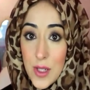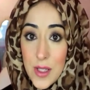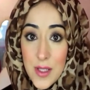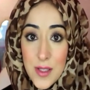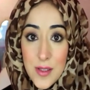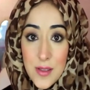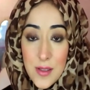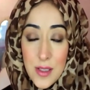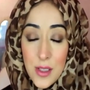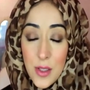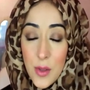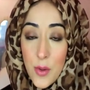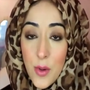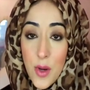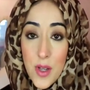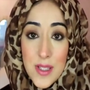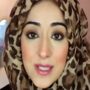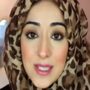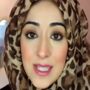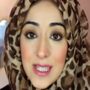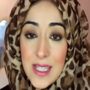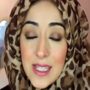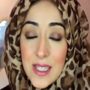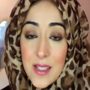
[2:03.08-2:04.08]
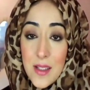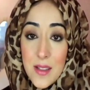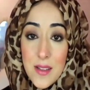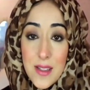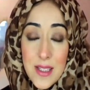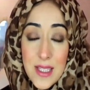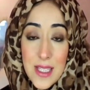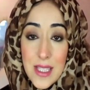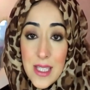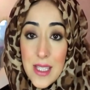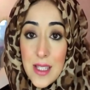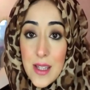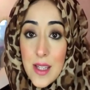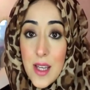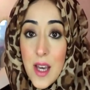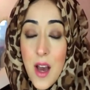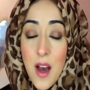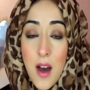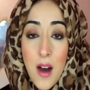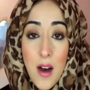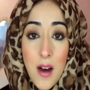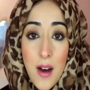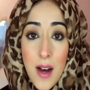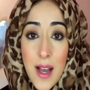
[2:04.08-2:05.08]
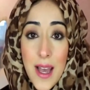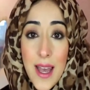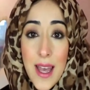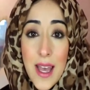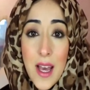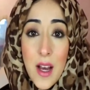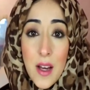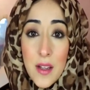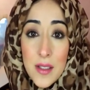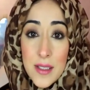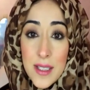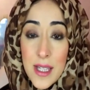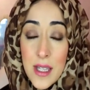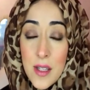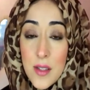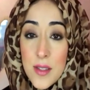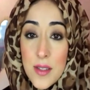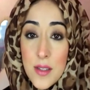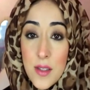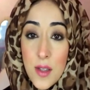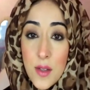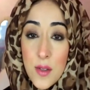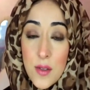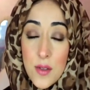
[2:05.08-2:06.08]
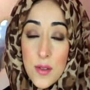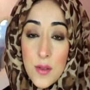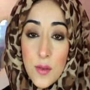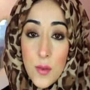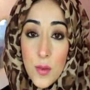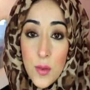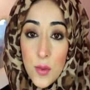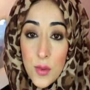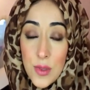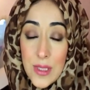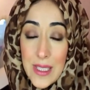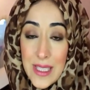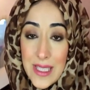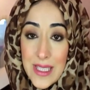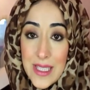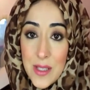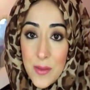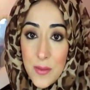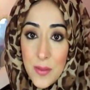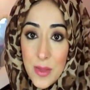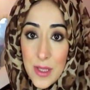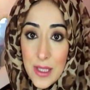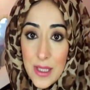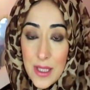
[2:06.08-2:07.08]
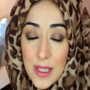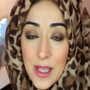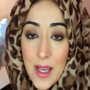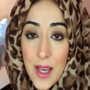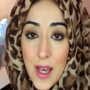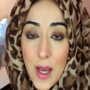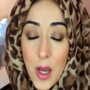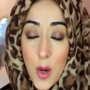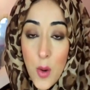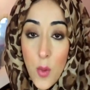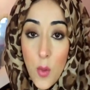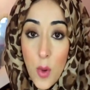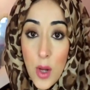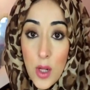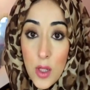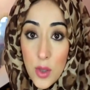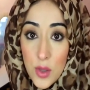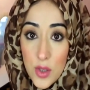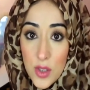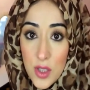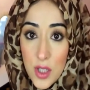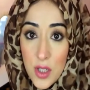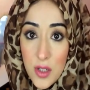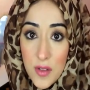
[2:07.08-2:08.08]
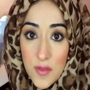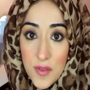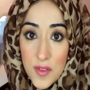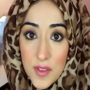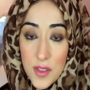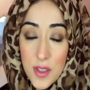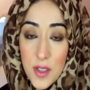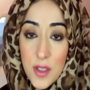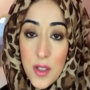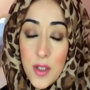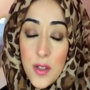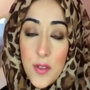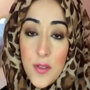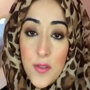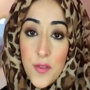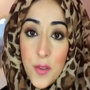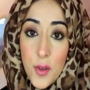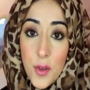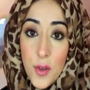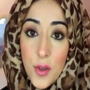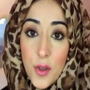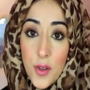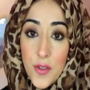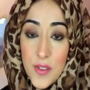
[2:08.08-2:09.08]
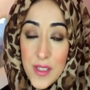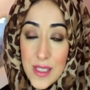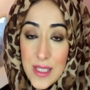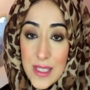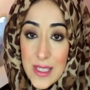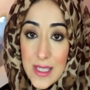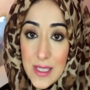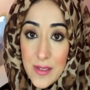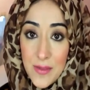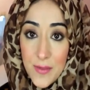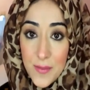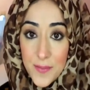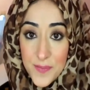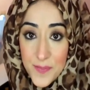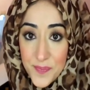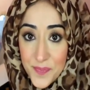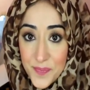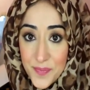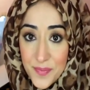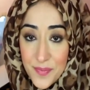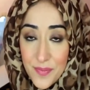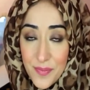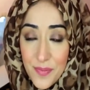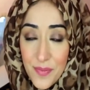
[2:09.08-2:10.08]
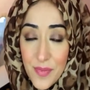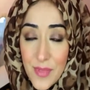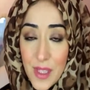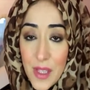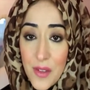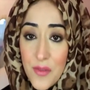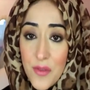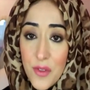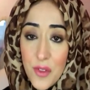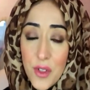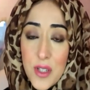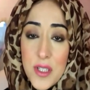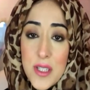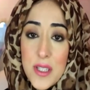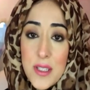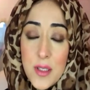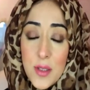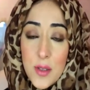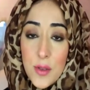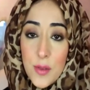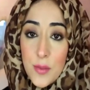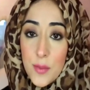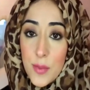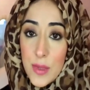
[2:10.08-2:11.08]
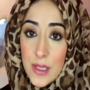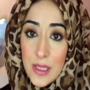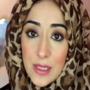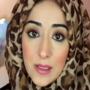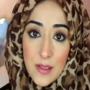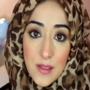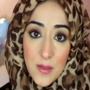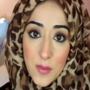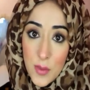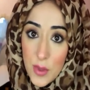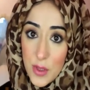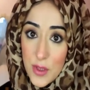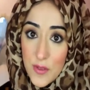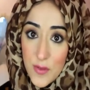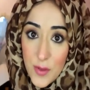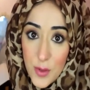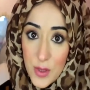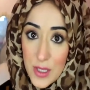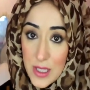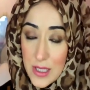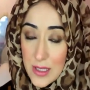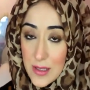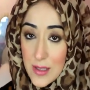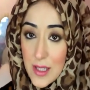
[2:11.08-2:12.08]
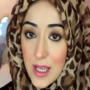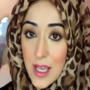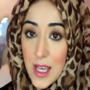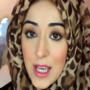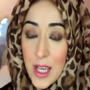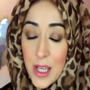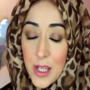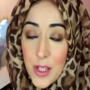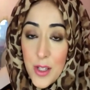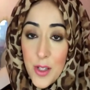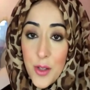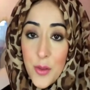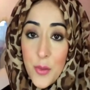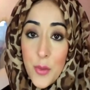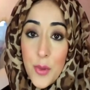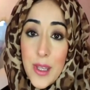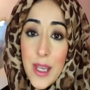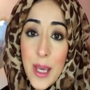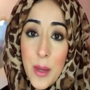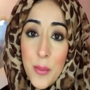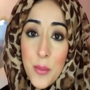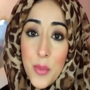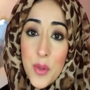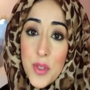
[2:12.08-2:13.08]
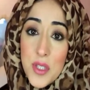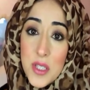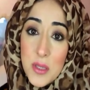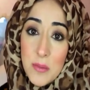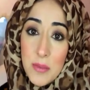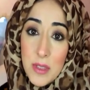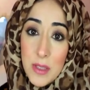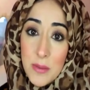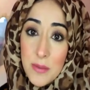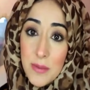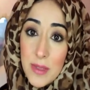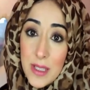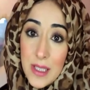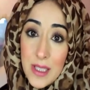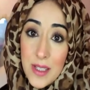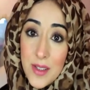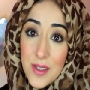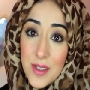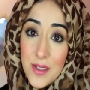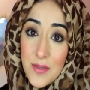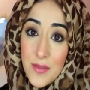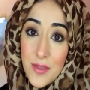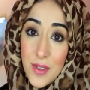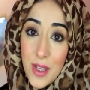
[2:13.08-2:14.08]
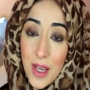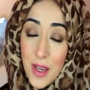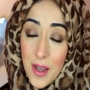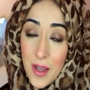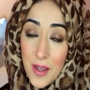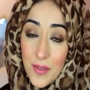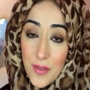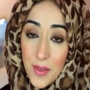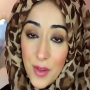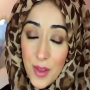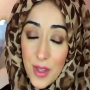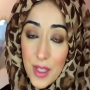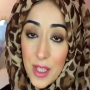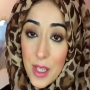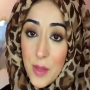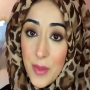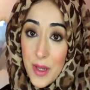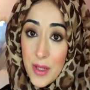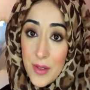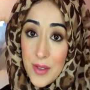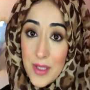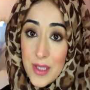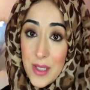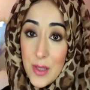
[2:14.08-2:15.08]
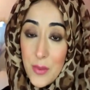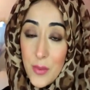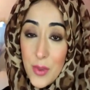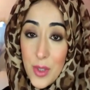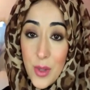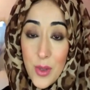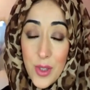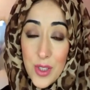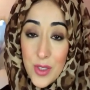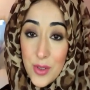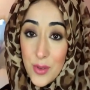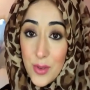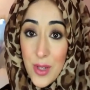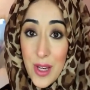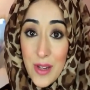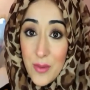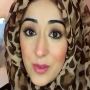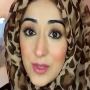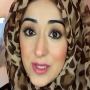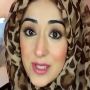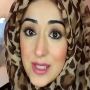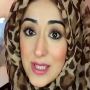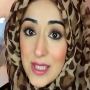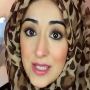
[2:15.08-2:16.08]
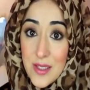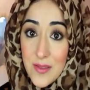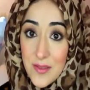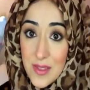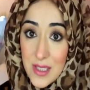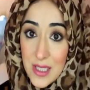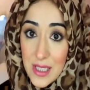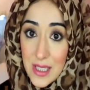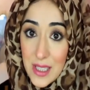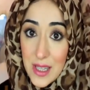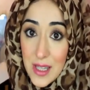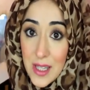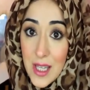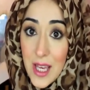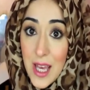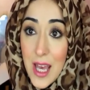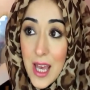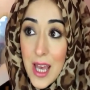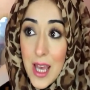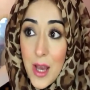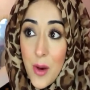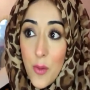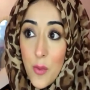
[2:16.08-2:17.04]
as well as, you know, our skin, our teeth, our hair, our nails. Those all need to be well looked after for, obviously, for us to be as beautiful as, you know, we can possibly be. Because if you think about it, we only do have one set of teeth.